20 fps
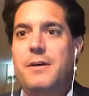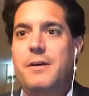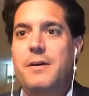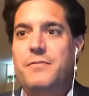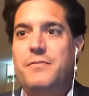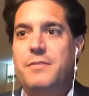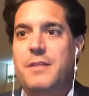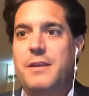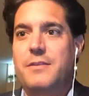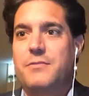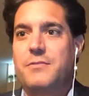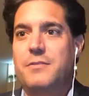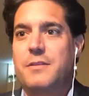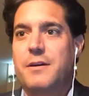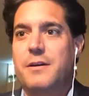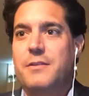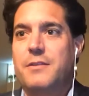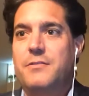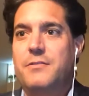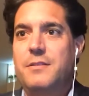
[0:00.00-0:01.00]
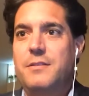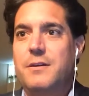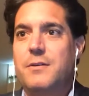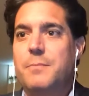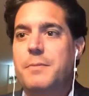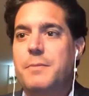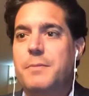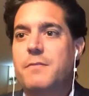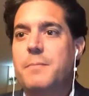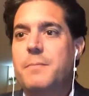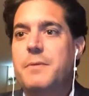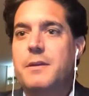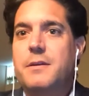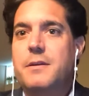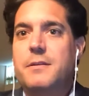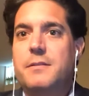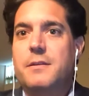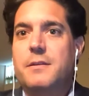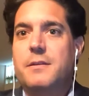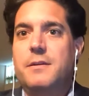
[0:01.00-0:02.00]
that introduction. I hope everybody
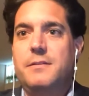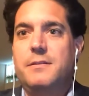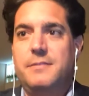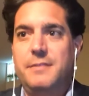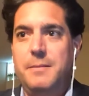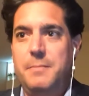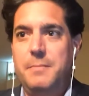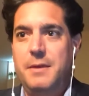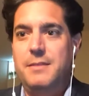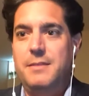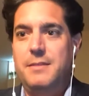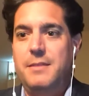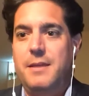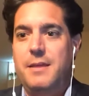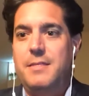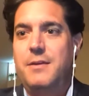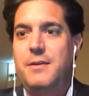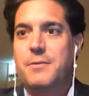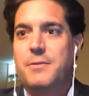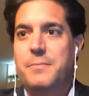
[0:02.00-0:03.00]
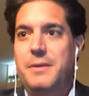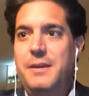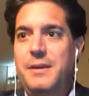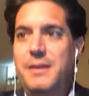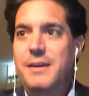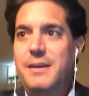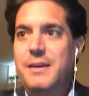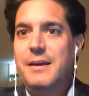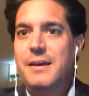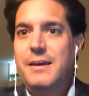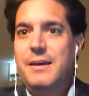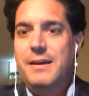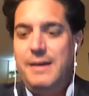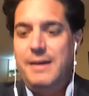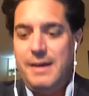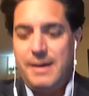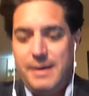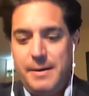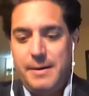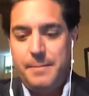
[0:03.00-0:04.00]
can see me and hear me.
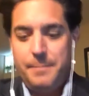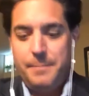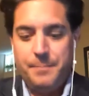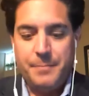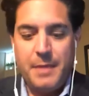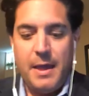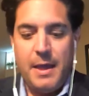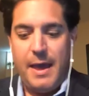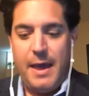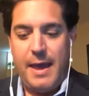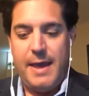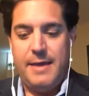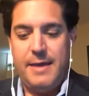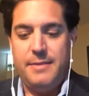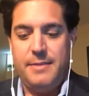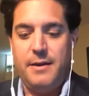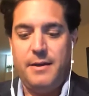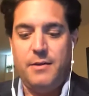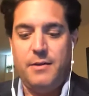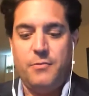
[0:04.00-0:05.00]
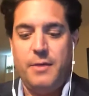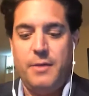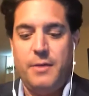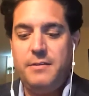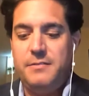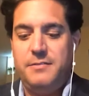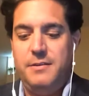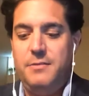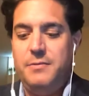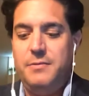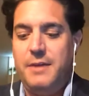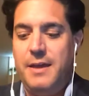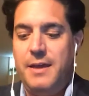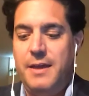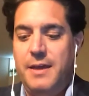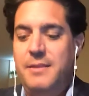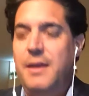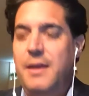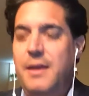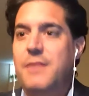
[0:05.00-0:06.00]
Great to see you
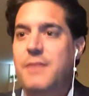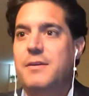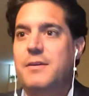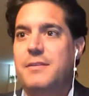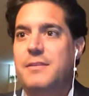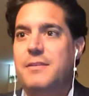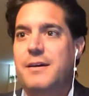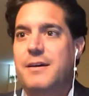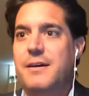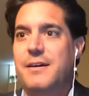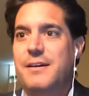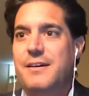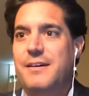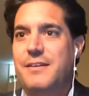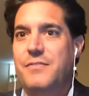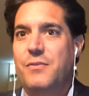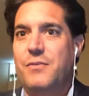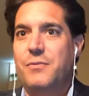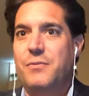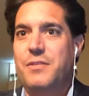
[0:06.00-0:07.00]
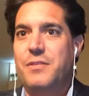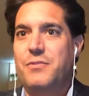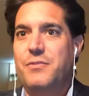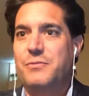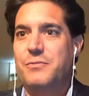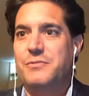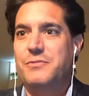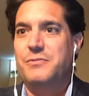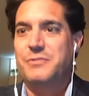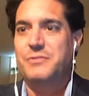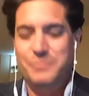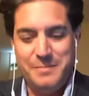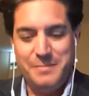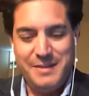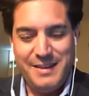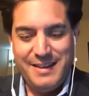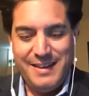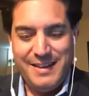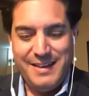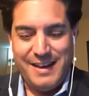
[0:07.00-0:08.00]
again, David, if only through Zoom.
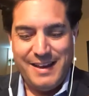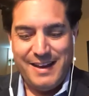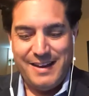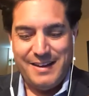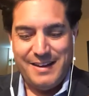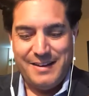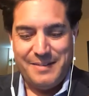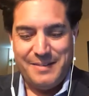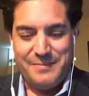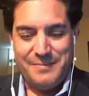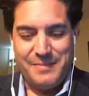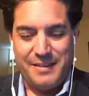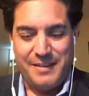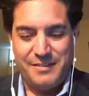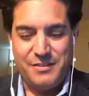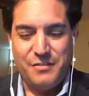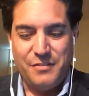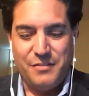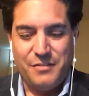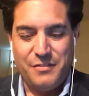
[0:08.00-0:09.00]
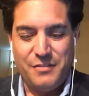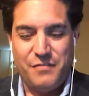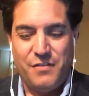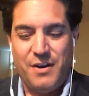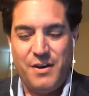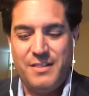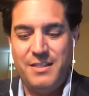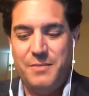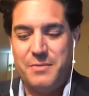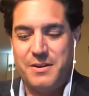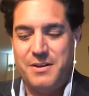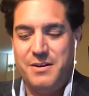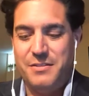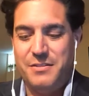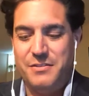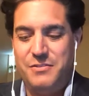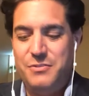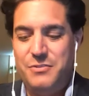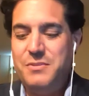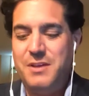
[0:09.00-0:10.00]
I still fondly
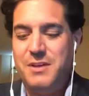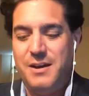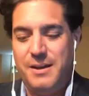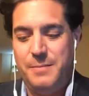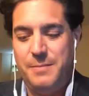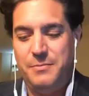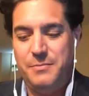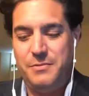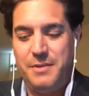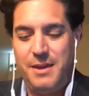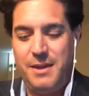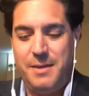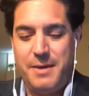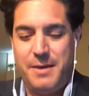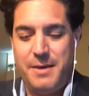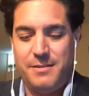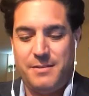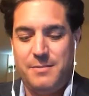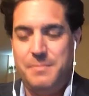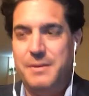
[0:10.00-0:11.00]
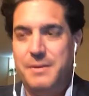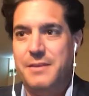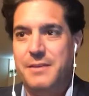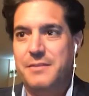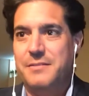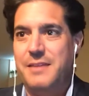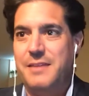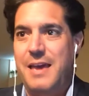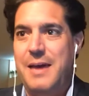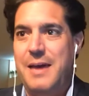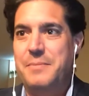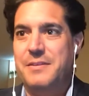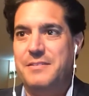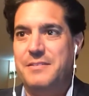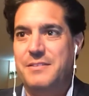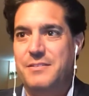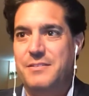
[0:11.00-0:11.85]
recall the 2 times you came back to McGill's campus in